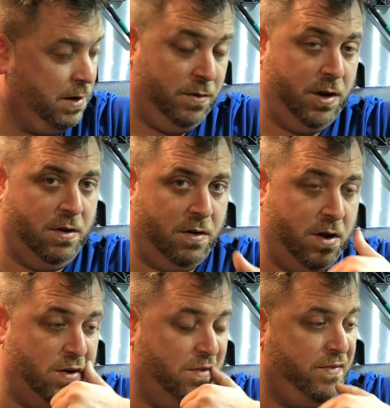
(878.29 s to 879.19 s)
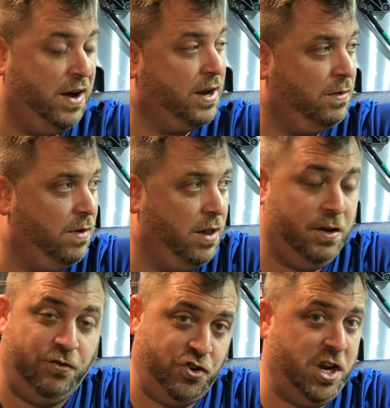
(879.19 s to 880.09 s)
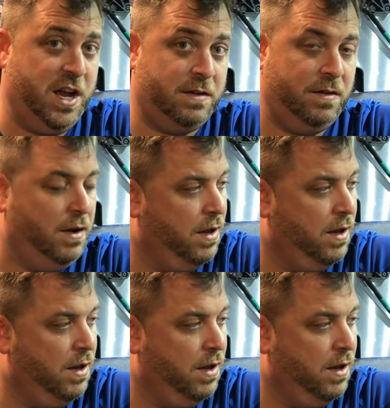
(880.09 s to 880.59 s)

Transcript: me when you don't know fucking really shit